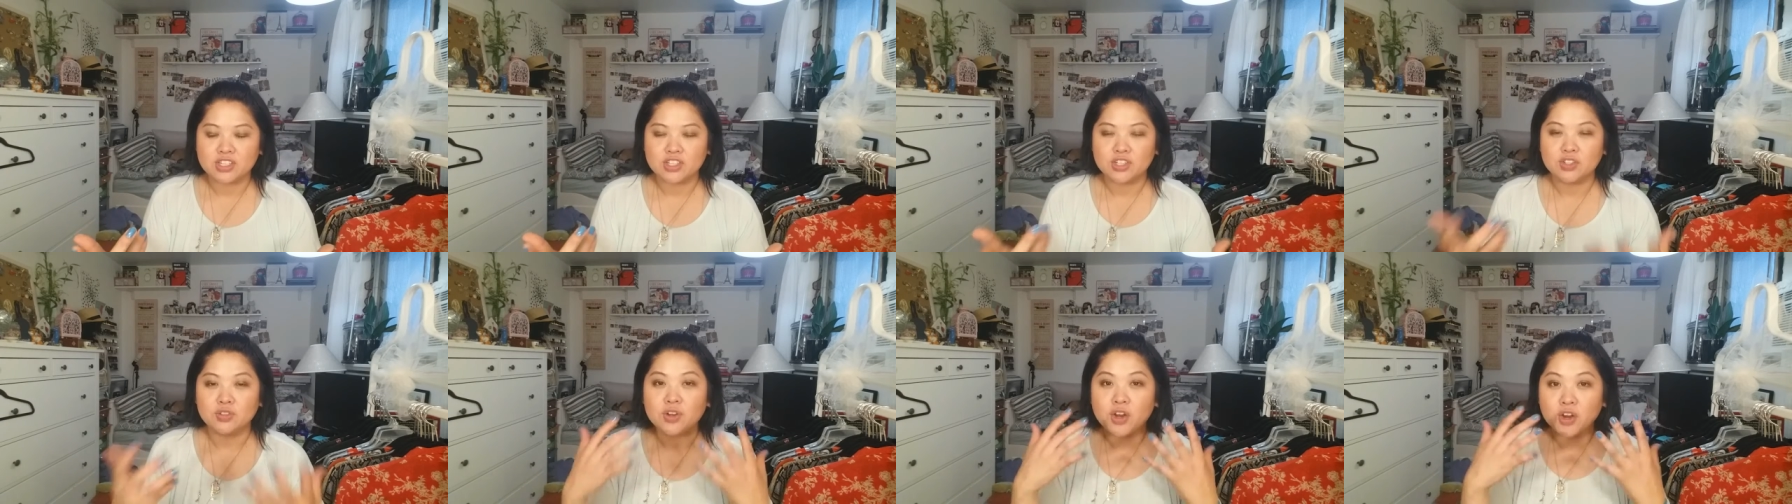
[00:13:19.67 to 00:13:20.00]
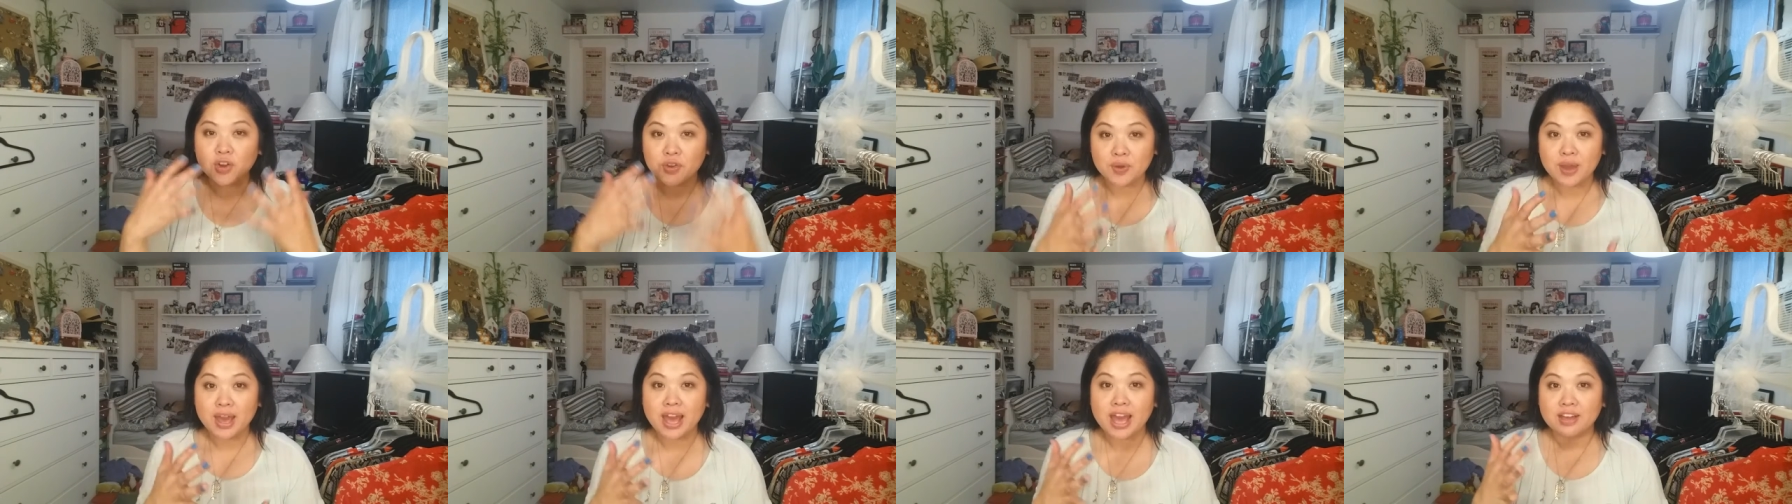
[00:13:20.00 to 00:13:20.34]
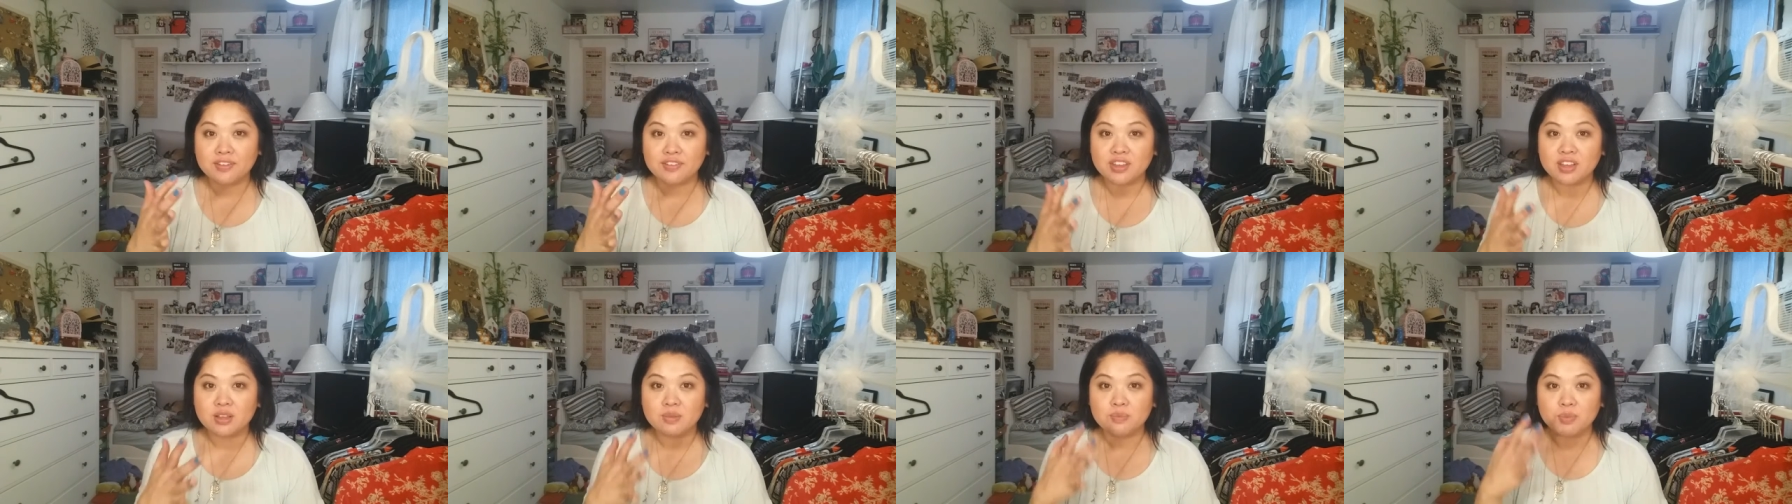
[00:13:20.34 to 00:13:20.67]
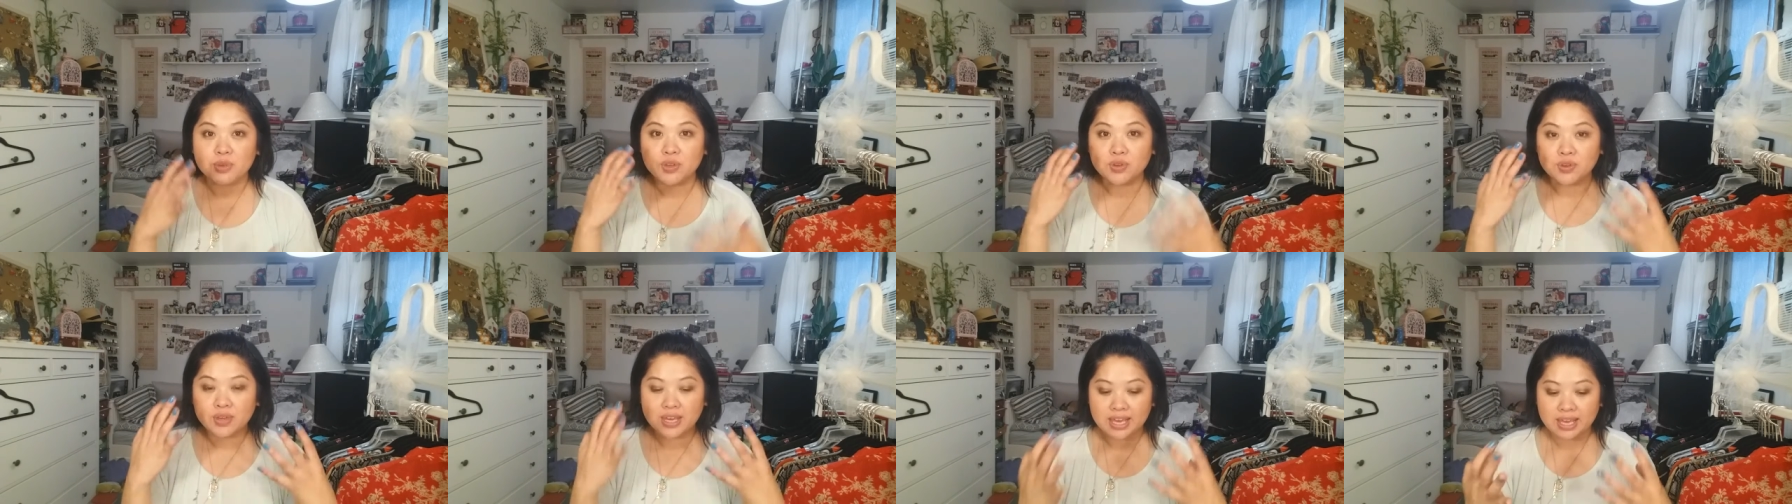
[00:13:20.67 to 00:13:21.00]
You know you have it,
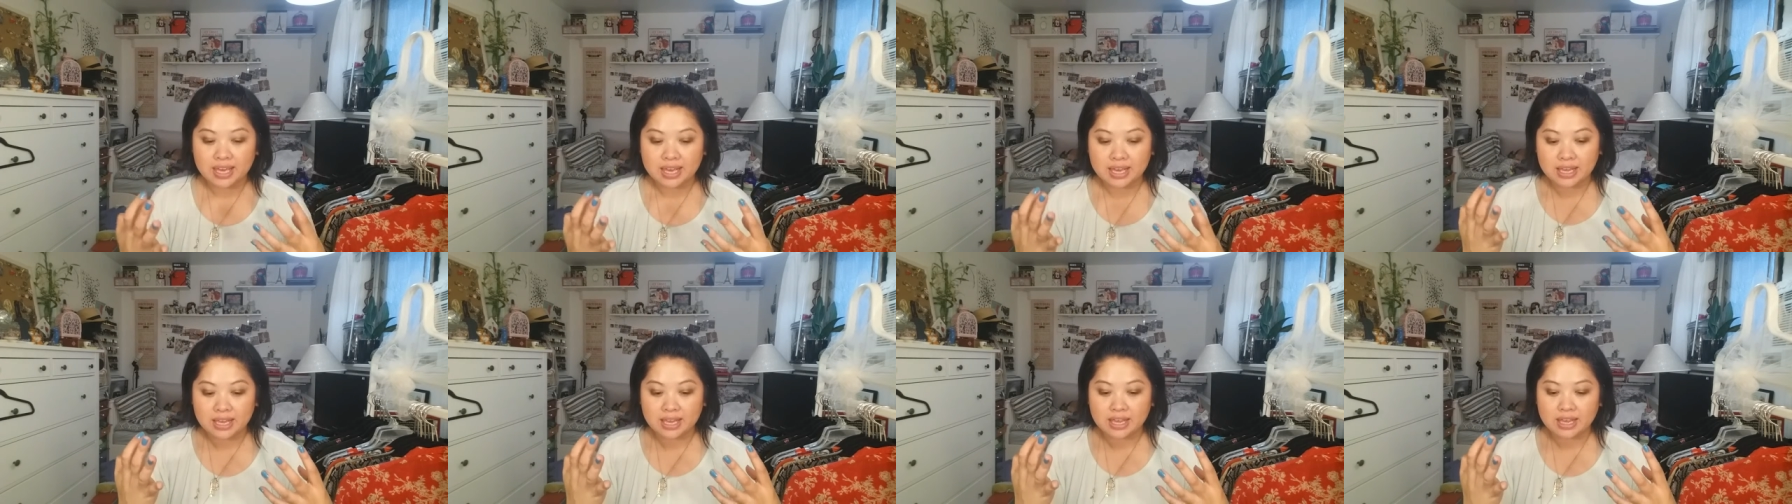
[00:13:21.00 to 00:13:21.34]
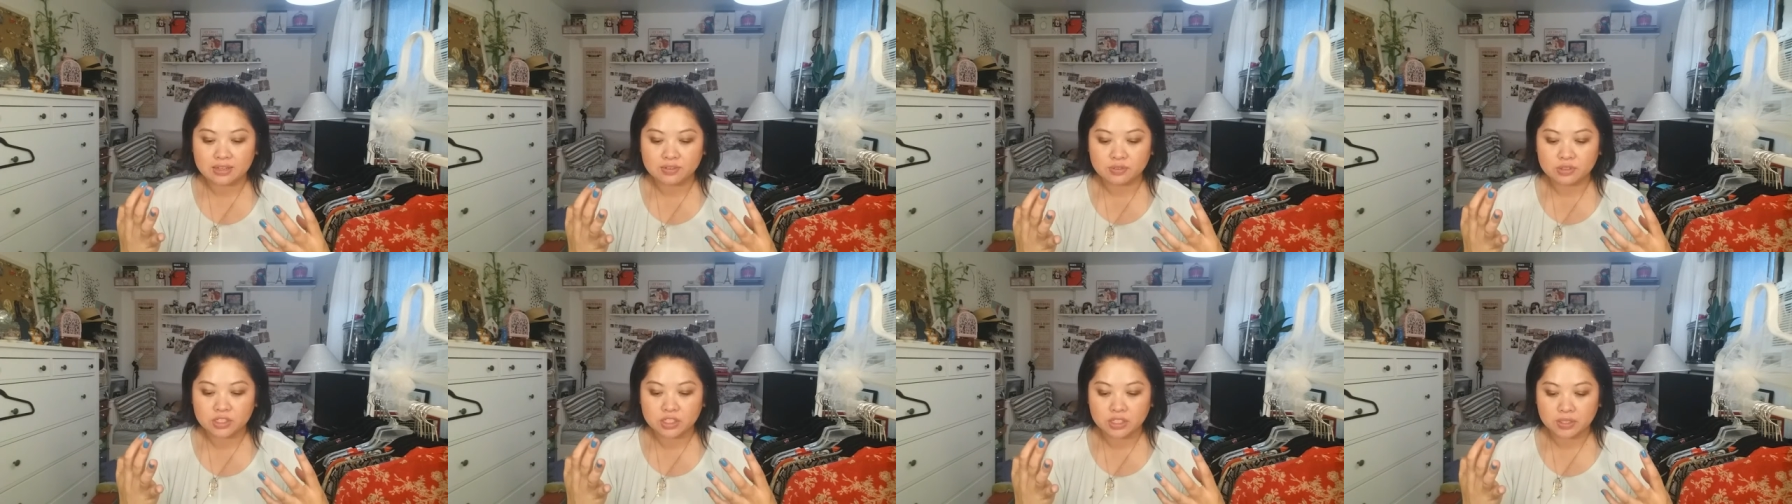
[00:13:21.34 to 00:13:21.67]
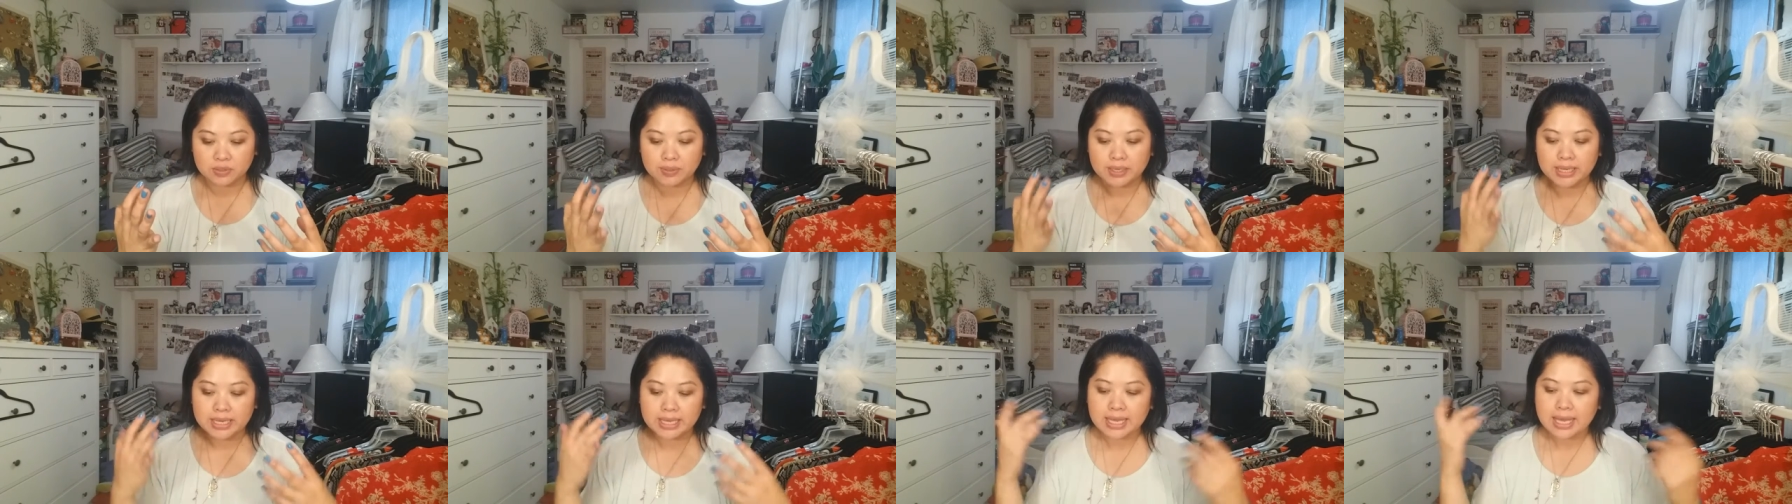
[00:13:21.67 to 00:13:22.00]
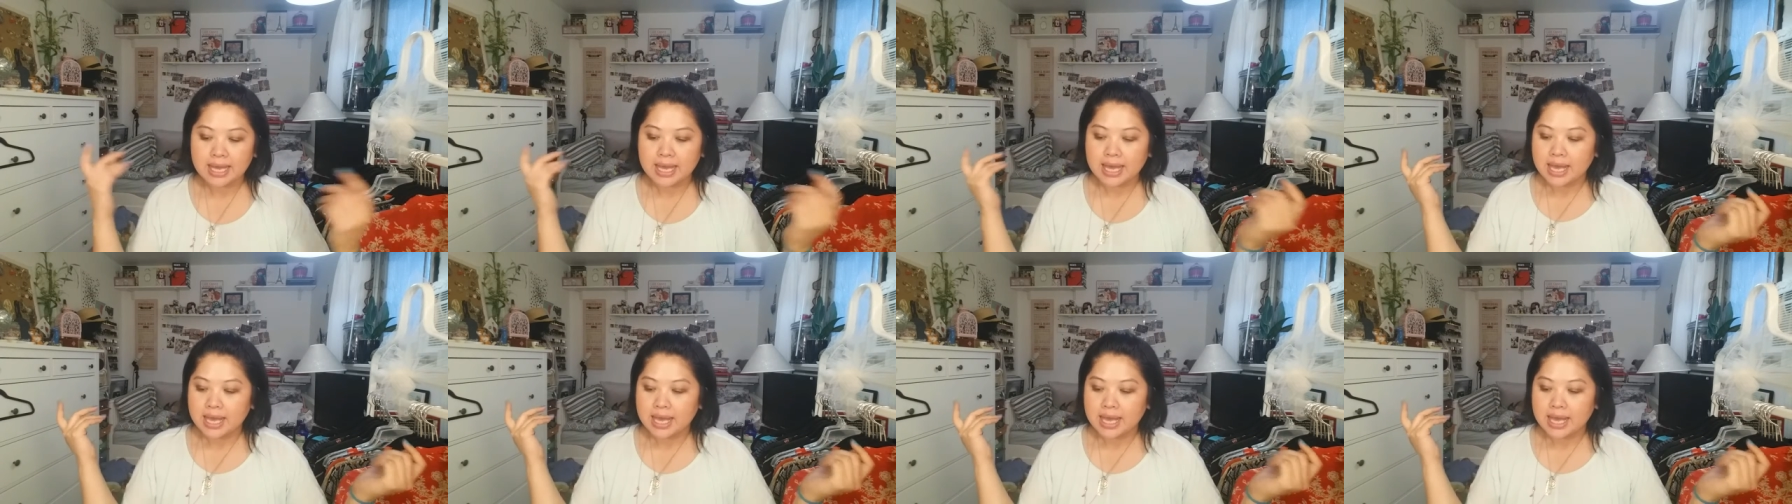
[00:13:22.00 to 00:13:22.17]
but you can't get to it.